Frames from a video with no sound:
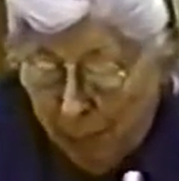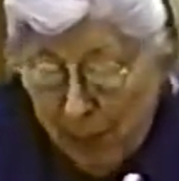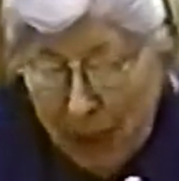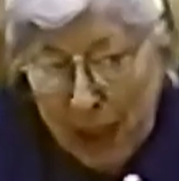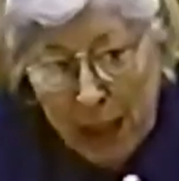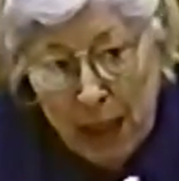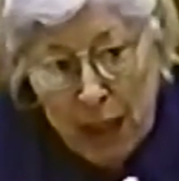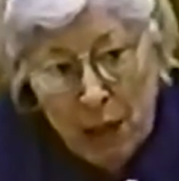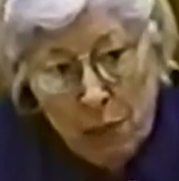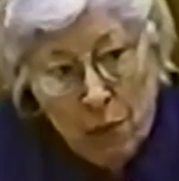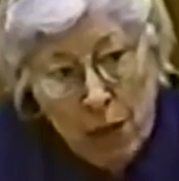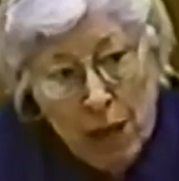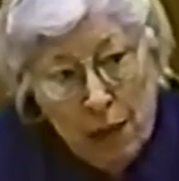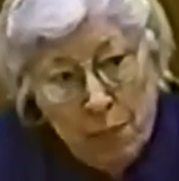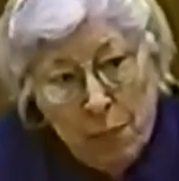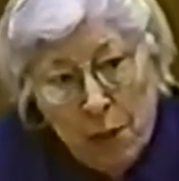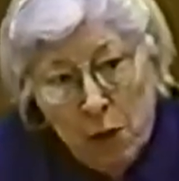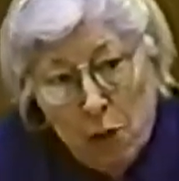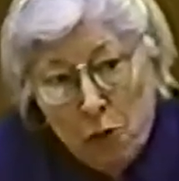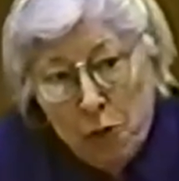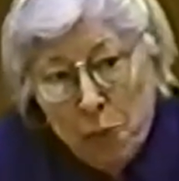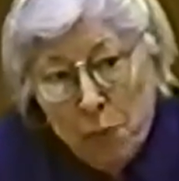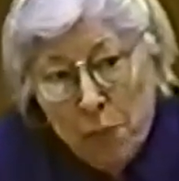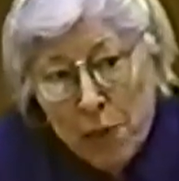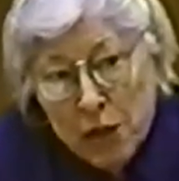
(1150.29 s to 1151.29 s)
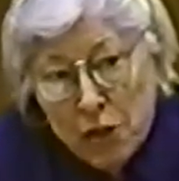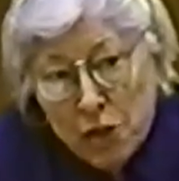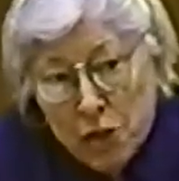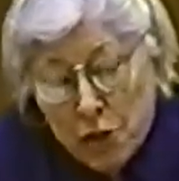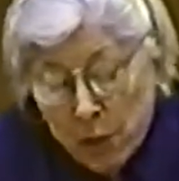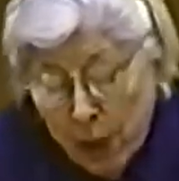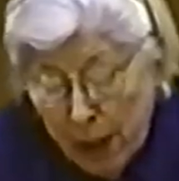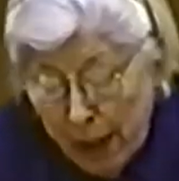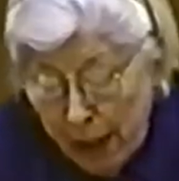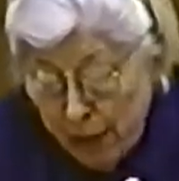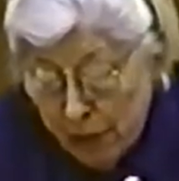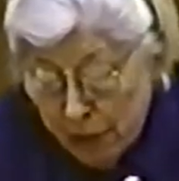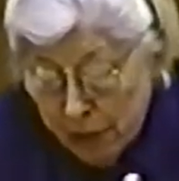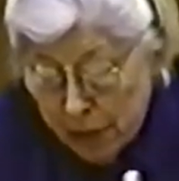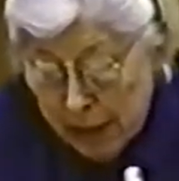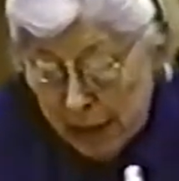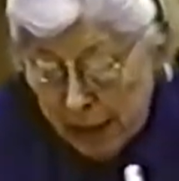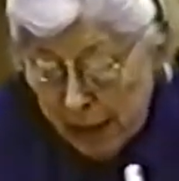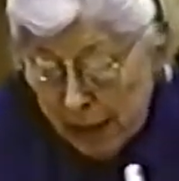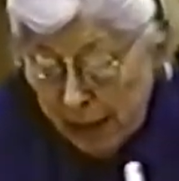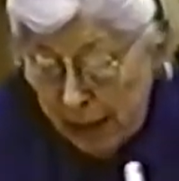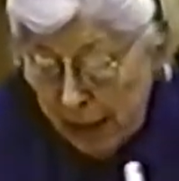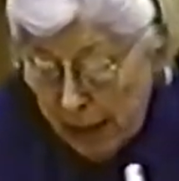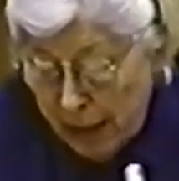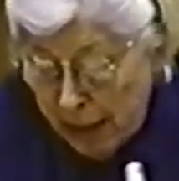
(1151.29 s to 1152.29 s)
But anyway, both Mr.
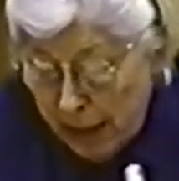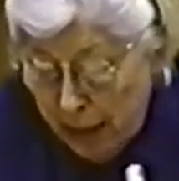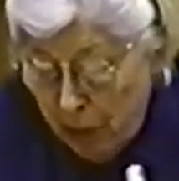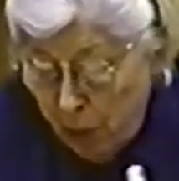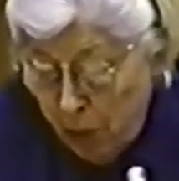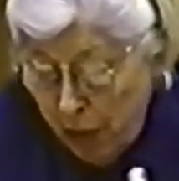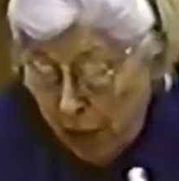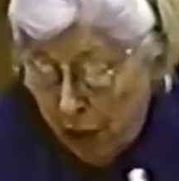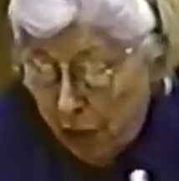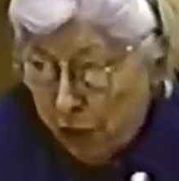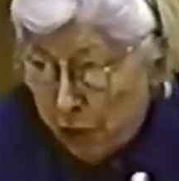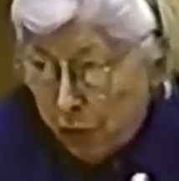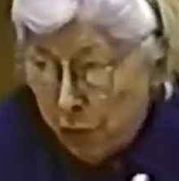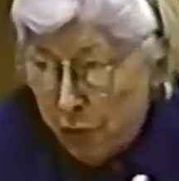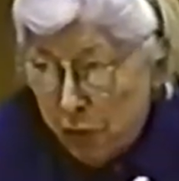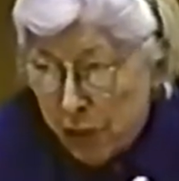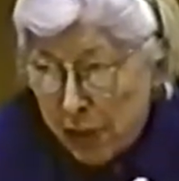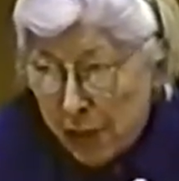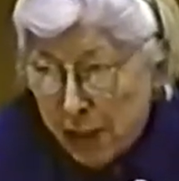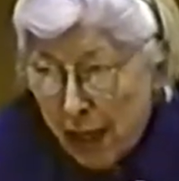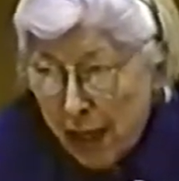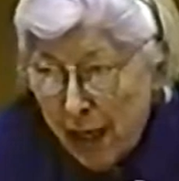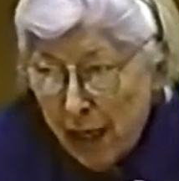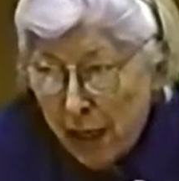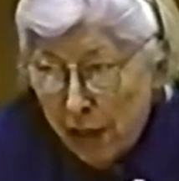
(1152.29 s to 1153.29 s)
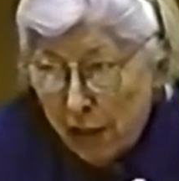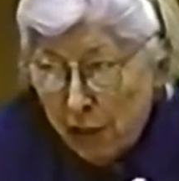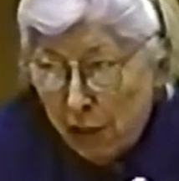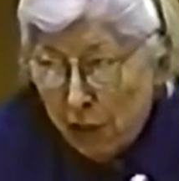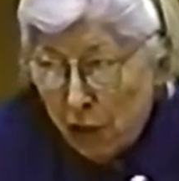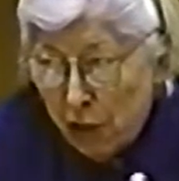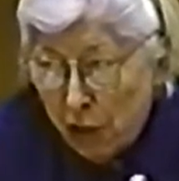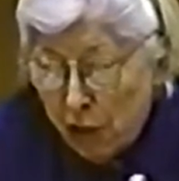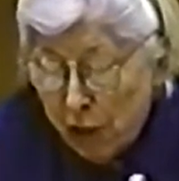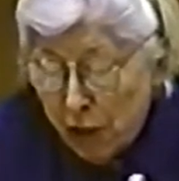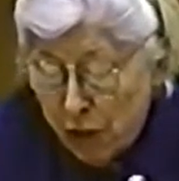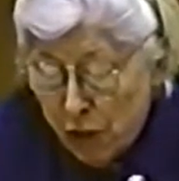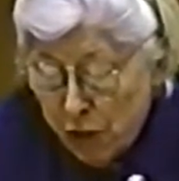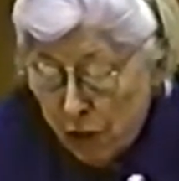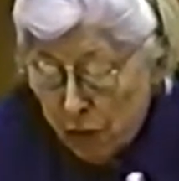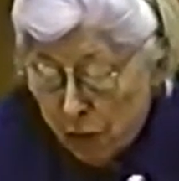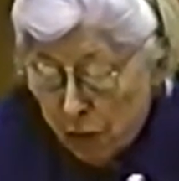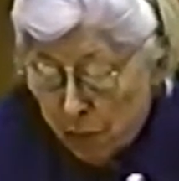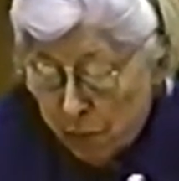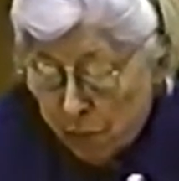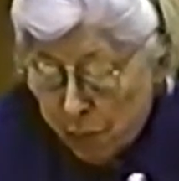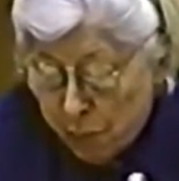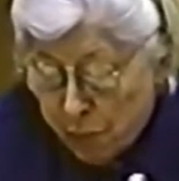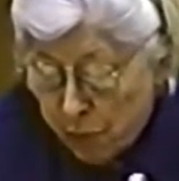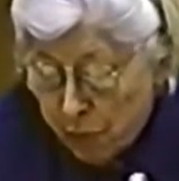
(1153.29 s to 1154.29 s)
Anderson and I went through
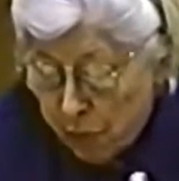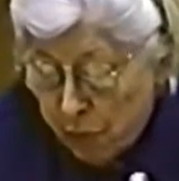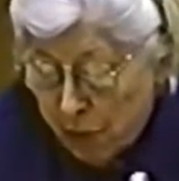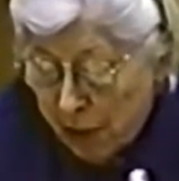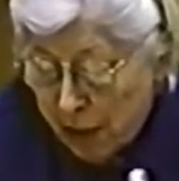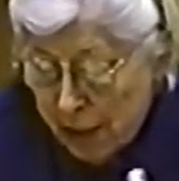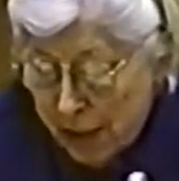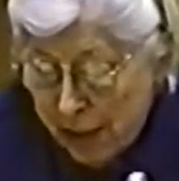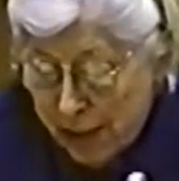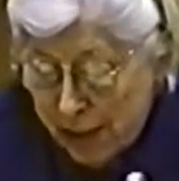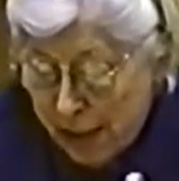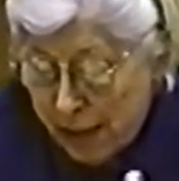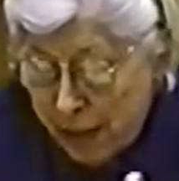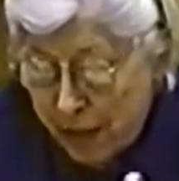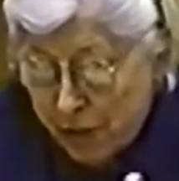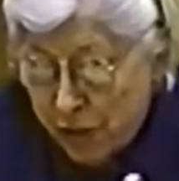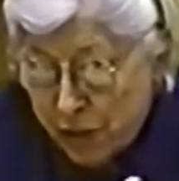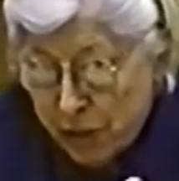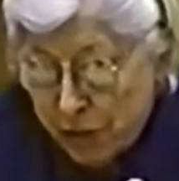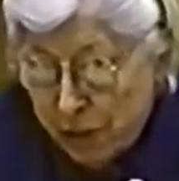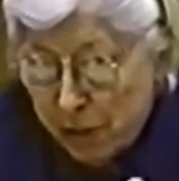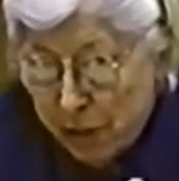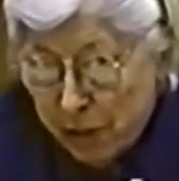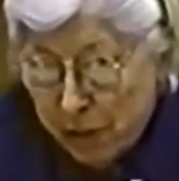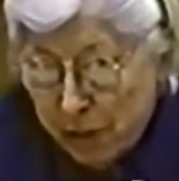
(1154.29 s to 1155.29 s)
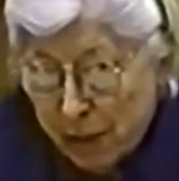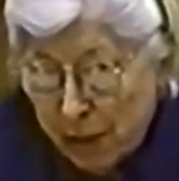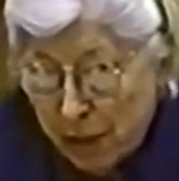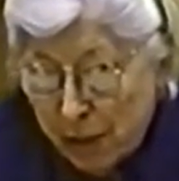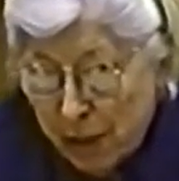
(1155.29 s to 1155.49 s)
psychological brutalization